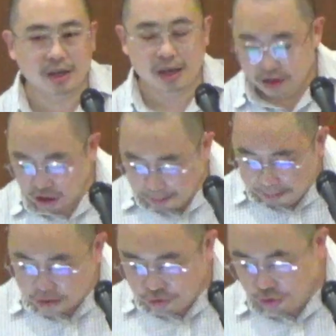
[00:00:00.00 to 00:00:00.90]

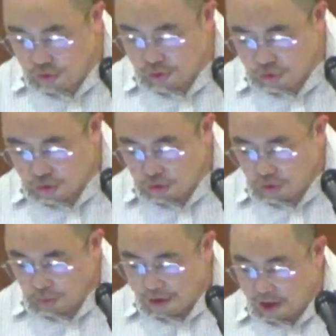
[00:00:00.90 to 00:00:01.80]
Number two,
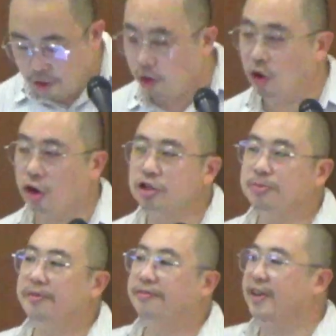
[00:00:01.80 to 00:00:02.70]
we are called to
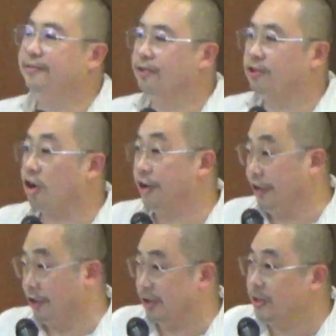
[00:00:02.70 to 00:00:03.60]
be faithful
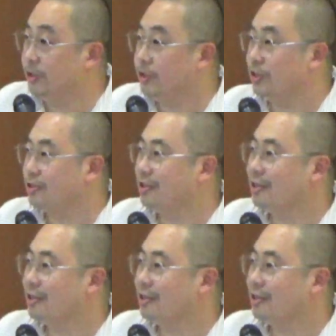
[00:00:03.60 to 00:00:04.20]
gardeners.